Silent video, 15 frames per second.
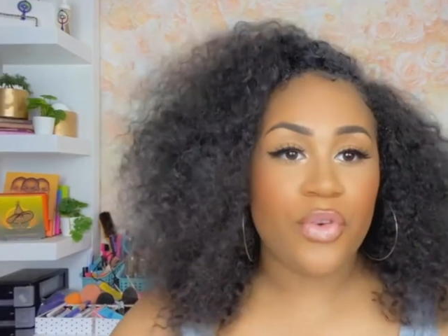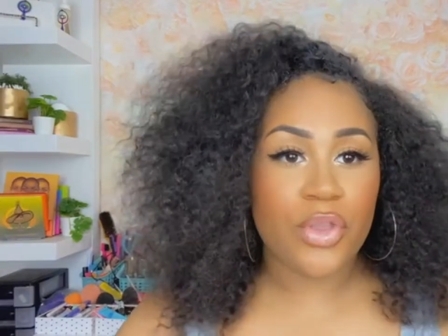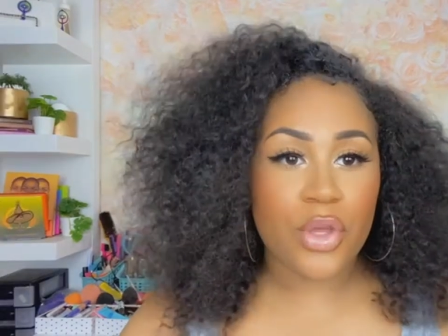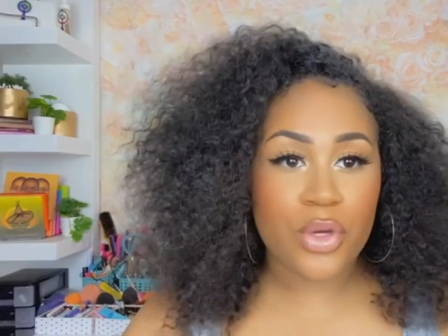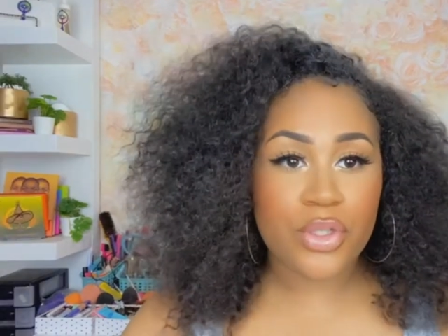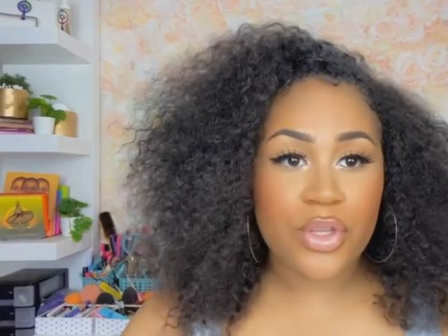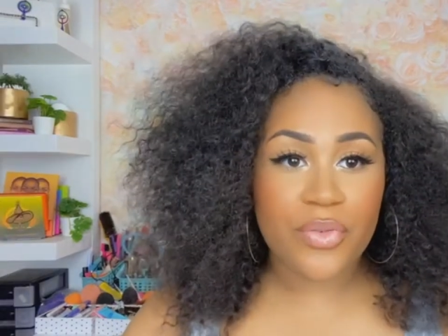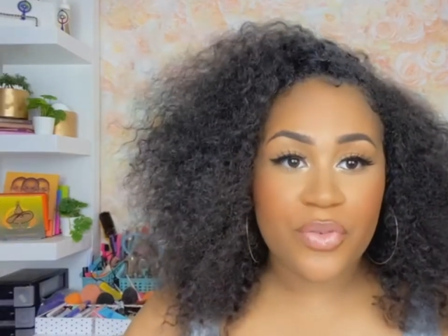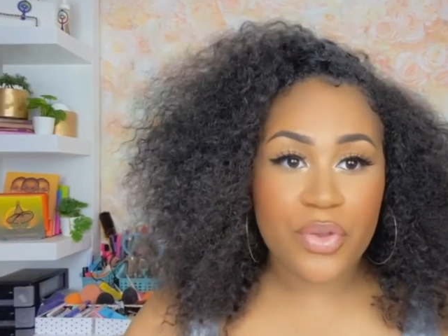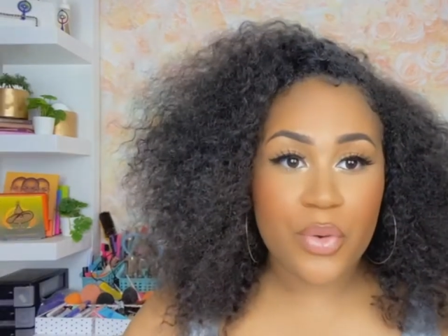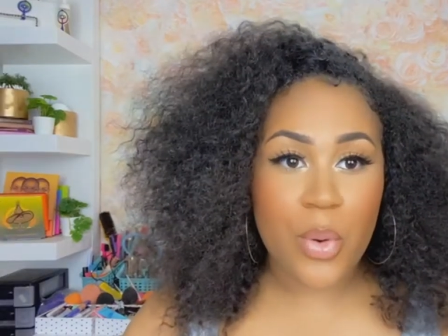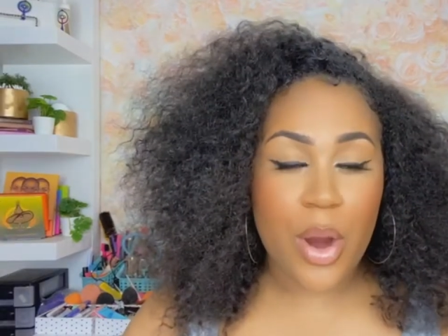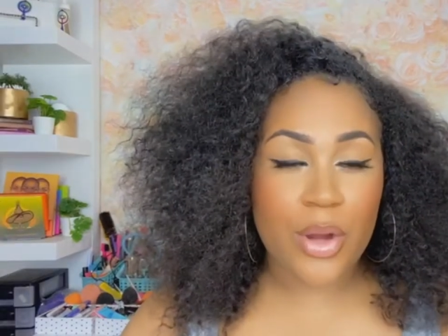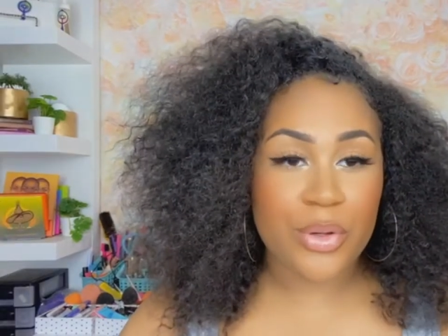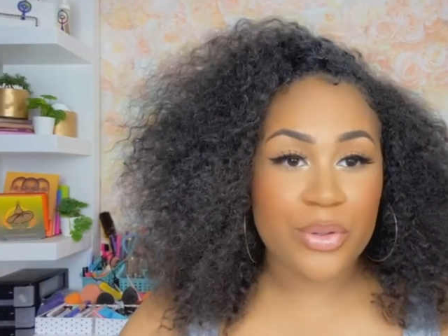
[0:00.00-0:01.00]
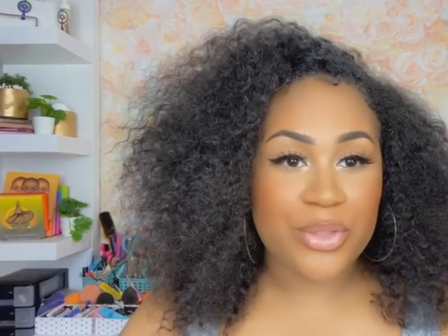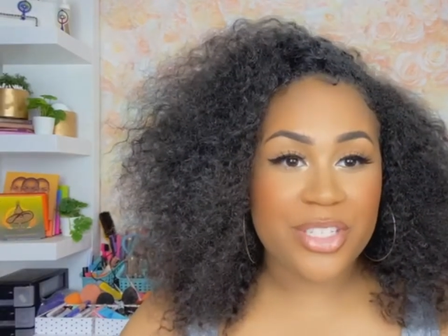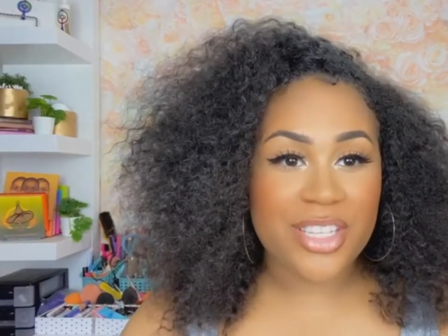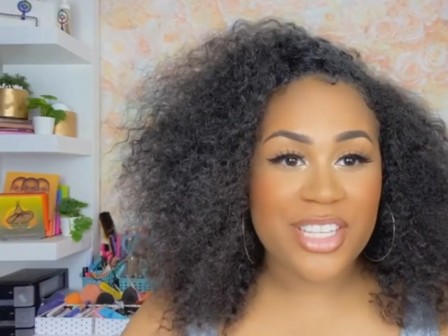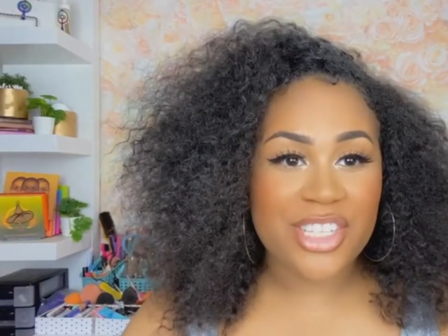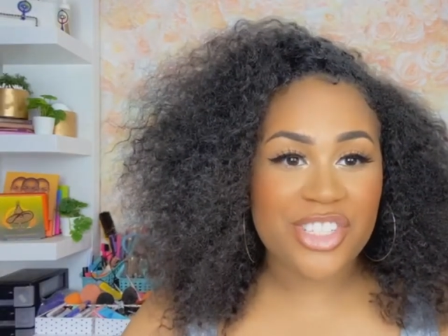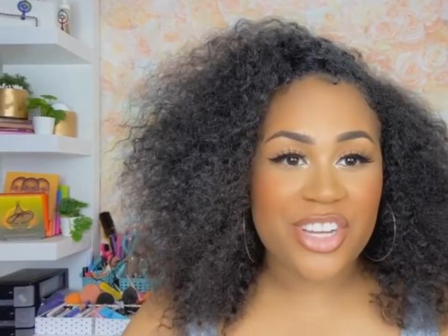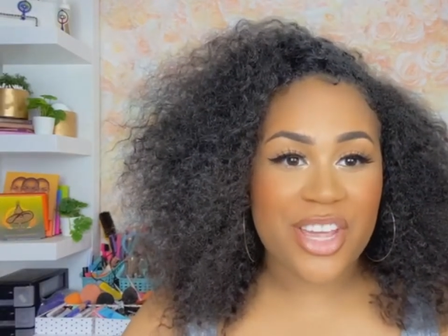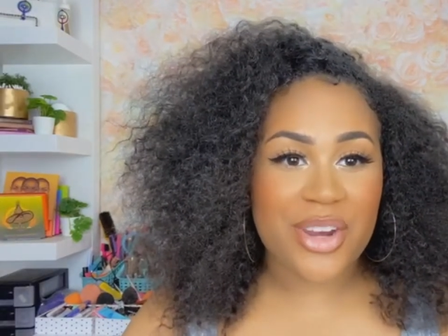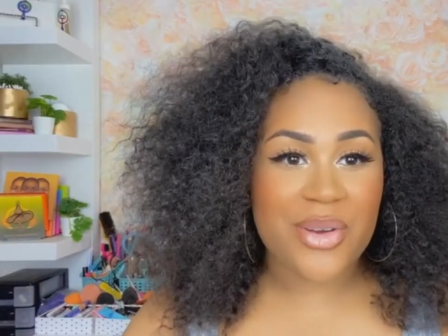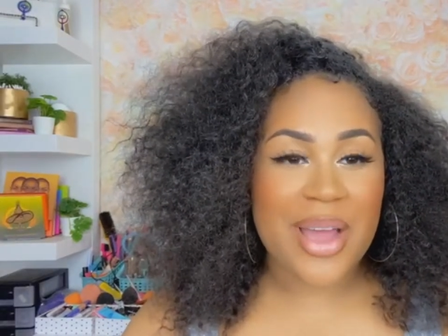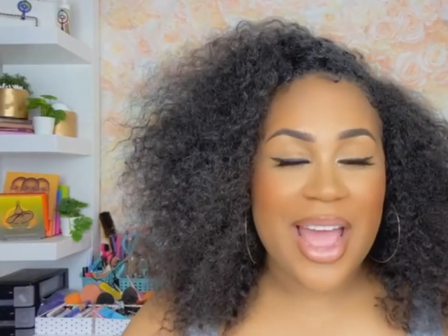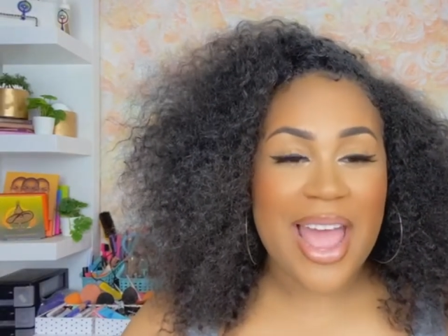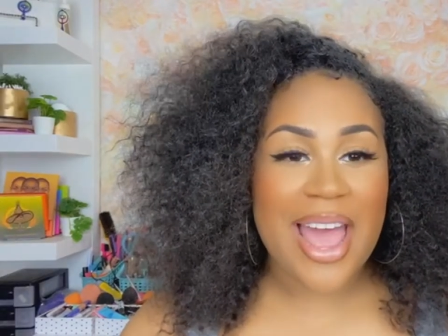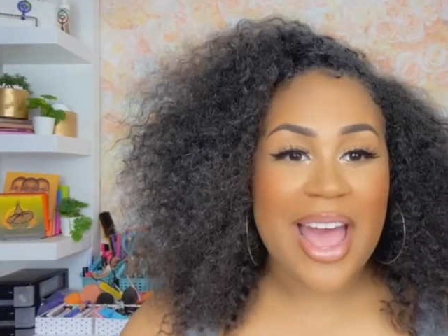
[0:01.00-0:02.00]
For those of you who are new to this channel,
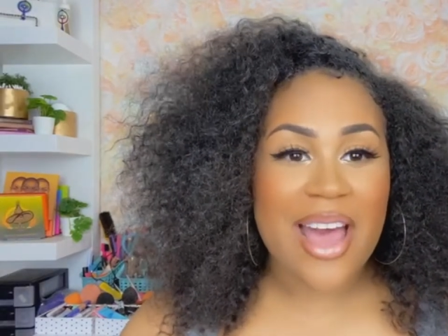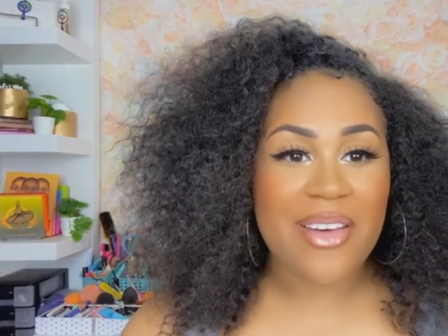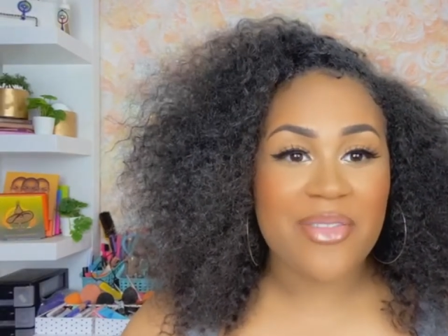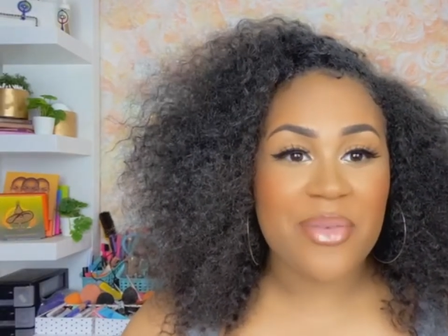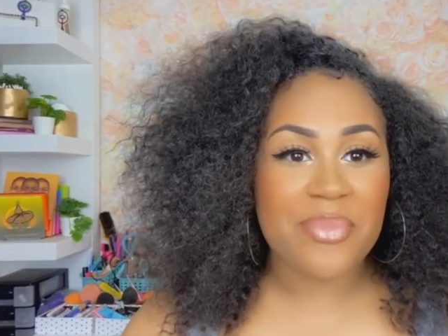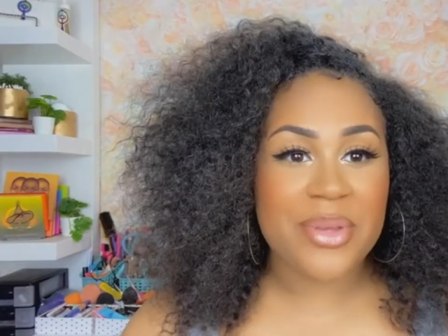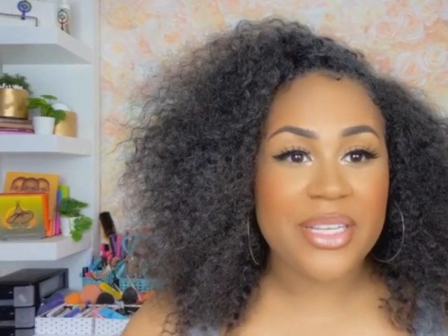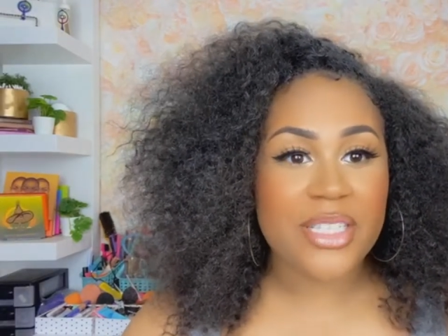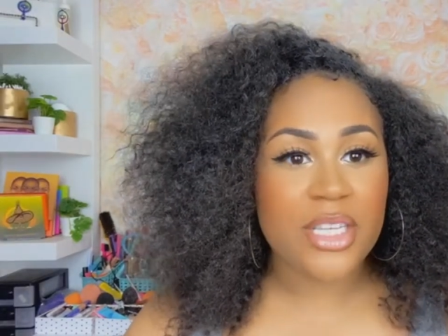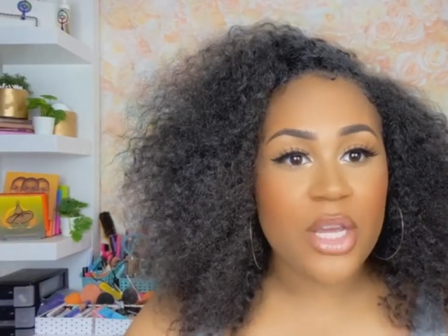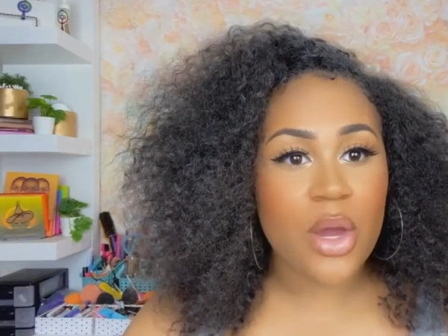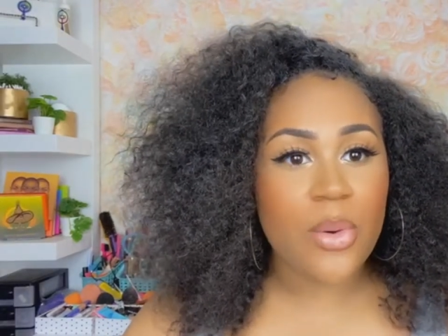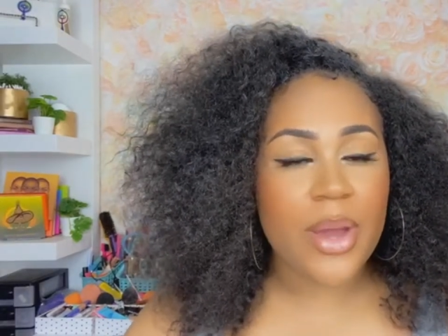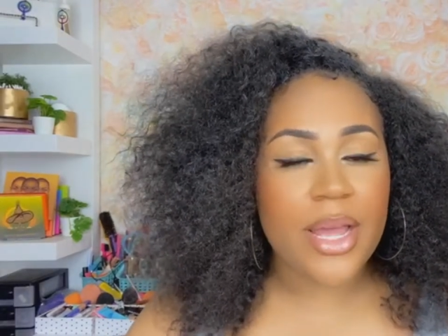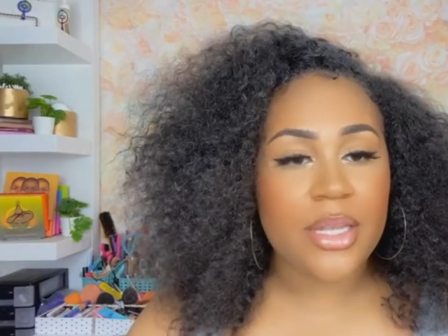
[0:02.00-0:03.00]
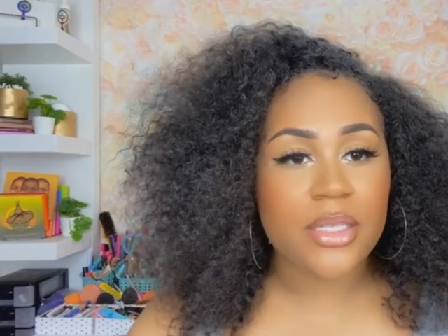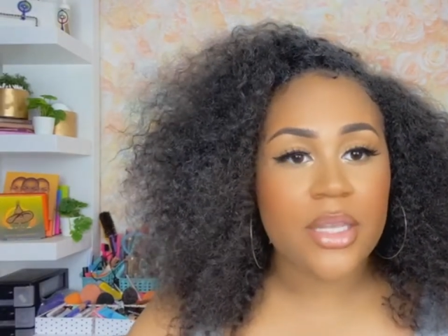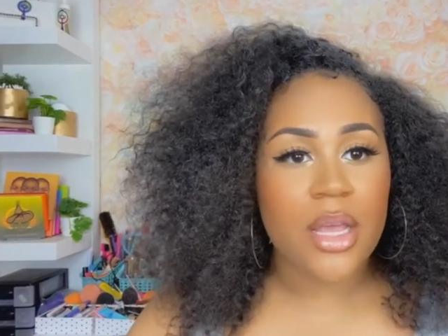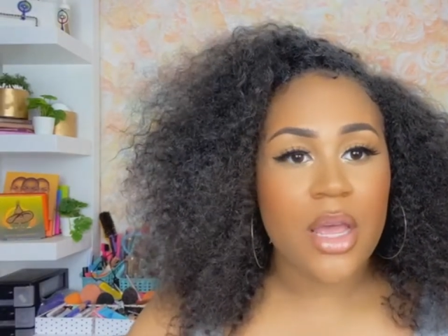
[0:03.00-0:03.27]
I have P C O S,